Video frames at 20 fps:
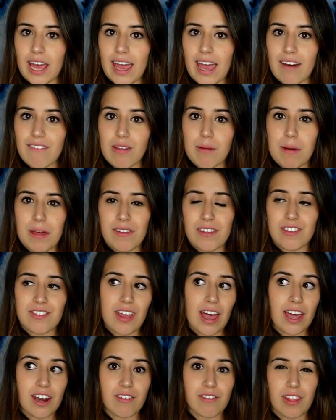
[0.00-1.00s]
I have them on the
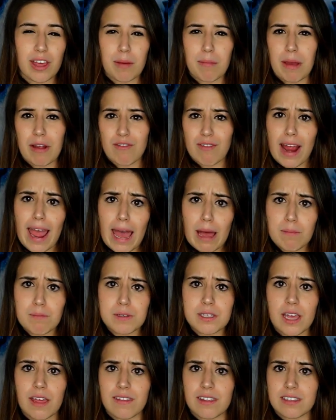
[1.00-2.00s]
side of like my
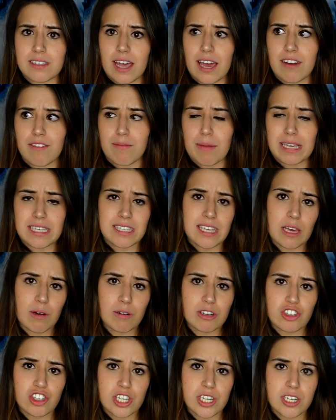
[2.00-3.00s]
wraps, on the side of my
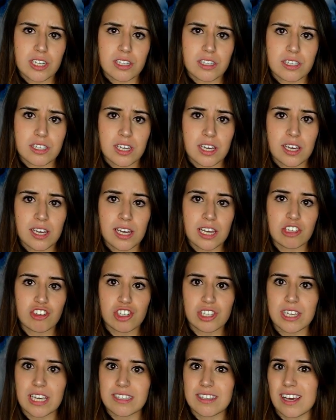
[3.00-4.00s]
sandwiches, and
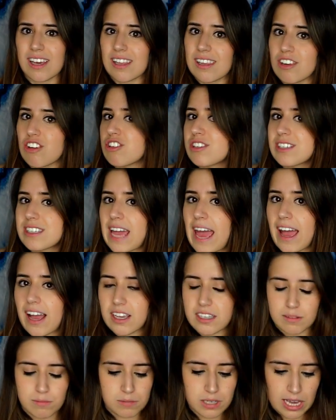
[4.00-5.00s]
just as like a little
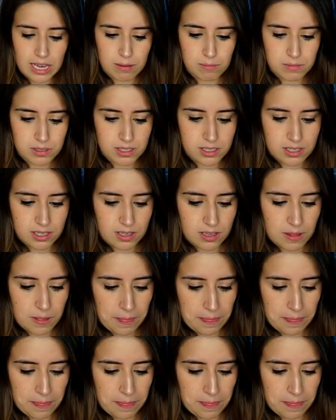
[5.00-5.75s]
snack sometimes.